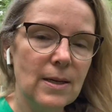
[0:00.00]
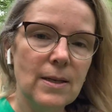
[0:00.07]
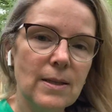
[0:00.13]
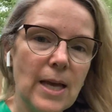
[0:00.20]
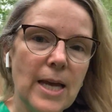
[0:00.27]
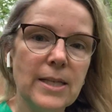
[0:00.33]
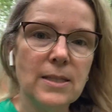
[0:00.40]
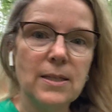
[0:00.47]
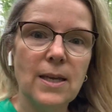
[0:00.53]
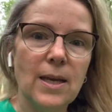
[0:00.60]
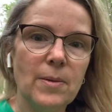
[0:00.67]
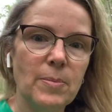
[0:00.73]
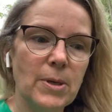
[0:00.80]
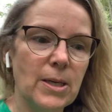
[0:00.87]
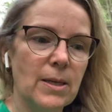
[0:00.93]

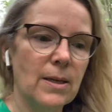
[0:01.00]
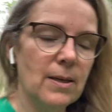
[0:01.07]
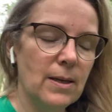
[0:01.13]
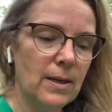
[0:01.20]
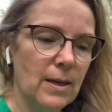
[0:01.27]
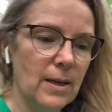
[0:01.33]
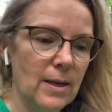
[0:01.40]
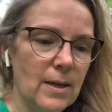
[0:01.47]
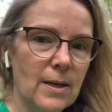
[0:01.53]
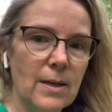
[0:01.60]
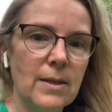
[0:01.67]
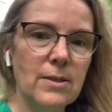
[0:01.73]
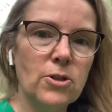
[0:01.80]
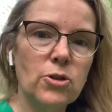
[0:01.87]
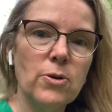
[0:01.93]
landscaping
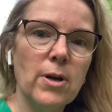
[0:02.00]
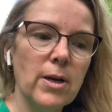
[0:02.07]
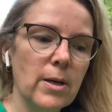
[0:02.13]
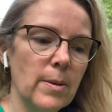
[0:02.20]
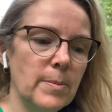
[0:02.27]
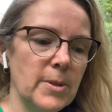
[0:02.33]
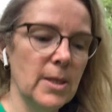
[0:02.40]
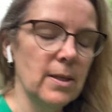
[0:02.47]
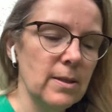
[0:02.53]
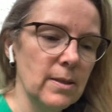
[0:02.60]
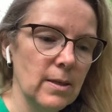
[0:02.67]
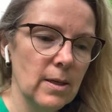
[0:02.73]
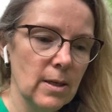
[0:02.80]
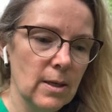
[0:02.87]
and shrubs and